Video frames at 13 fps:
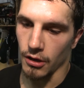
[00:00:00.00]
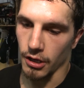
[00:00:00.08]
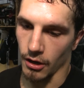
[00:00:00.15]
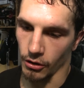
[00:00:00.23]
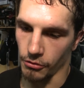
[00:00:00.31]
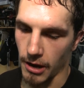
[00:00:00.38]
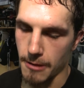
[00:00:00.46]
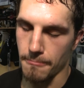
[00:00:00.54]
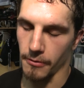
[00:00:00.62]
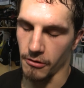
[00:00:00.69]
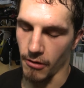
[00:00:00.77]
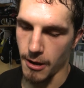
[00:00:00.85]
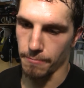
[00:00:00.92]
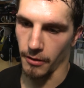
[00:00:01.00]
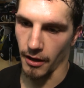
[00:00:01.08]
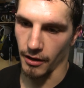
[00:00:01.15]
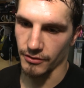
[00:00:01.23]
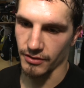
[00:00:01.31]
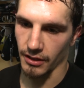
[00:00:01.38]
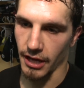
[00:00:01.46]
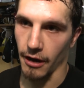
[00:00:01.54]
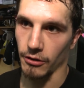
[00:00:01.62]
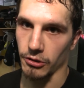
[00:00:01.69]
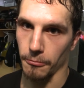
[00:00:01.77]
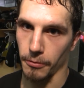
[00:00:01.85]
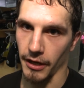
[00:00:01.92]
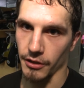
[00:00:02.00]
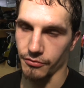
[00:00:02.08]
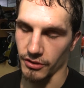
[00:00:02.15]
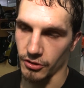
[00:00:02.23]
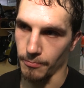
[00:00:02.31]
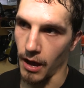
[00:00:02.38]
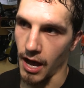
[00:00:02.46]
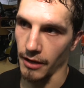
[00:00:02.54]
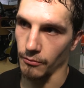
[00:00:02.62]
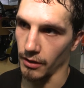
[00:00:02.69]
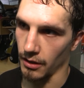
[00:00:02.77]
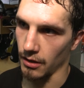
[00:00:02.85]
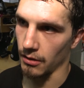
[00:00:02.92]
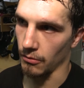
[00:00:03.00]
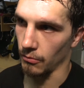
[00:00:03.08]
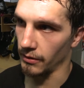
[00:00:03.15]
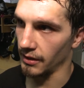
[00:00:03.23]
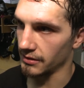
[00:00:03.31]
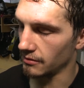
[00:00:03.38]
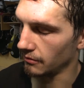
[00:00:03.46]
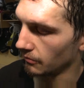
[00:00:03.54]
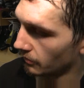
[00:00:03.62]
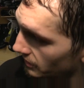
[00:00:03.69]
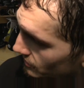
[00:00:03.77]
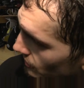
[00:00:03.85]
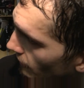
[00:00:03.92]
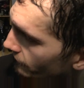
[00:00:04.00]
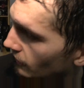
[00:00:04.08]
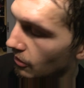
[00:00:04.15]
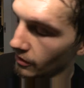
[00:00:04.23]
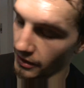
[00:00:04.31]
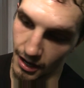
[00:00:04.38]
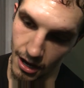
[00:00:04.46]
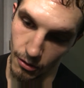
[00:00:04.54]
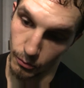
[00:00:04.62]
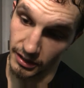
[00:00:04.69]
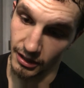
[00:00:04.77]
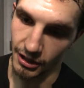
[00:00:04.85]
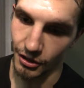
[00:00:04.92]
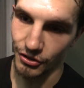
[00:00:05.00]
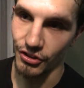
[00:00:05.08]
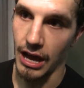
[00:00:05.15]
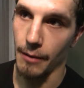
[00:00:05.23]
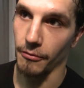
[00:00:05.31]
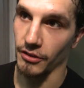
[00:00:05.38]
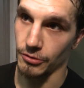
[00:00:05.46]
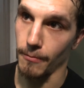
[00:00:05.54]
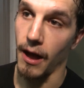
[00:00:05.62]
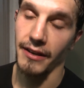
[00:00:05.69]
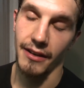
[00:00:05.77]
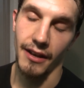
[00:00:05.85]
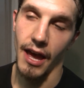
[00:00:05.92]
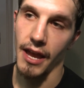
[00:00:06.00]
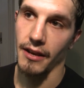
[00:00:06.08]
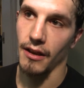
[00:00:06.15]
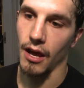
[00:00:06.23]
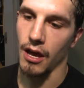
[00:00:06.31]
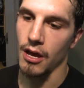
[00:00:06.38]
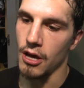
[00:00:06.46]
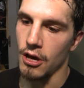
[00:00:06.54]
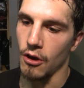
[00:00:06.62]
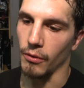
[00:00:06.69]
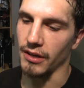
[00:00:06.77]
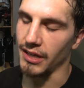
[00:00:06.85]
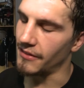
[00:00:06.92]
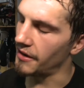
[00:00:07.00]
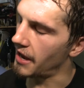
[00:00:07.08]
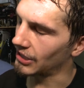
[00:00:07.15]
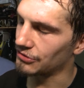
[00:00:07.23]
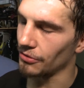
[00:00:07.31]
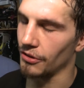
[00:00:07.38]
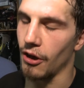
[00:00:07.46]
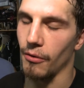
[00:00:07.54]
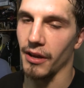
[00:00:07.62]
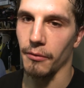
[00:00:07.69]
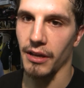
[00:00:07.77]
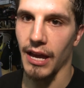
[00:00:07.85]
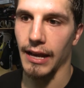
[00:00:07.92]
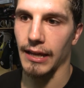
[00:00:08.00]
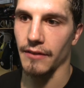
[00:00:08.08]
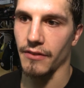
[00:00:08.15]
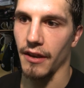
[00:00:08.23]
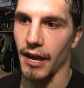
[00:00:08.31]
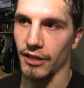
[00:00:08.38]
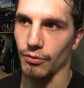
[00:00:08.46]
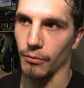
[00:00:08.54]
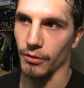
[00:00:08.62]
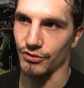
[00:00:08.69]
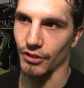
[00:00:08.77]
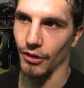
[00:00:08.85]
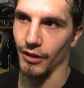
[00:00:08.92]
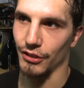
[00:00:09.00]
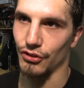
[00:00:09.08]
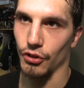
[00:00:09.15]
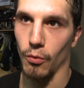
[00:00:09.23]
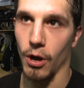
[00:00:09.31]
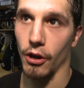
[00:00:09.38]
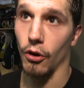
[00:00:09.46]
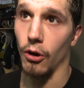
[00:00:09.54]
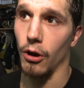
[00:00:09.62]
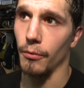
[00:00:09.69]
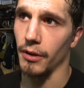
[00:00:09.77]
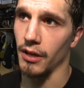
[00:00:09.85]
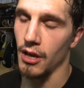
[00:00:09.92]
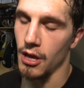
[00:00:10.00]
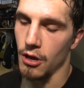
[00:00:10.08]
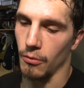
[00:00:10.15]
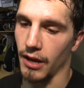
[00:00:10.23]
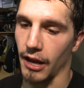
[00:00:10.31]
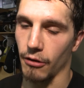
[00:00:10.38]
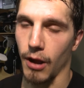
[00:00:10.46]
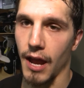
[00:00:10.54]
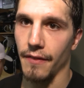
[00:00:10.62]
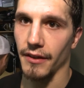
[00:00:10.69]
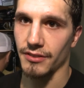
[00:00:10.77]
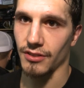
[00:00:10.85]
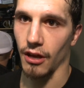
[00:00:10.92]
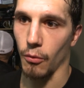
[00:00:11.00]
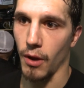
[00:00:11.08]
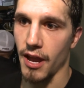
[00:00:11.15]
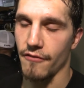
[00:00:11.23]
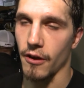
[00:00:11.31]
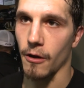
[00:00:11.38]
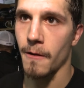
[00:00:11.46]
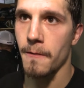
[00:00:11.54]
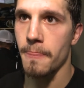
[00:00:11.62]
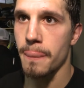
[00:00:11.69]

you know, great great players and character players respond when the uh, when the when it's tough going, and uh, we did a good job responding tonight. And uh, we need the next one though. We, we got to get the next one. We're still in a 2-1 hole, and we we got to ride this uh, wave here.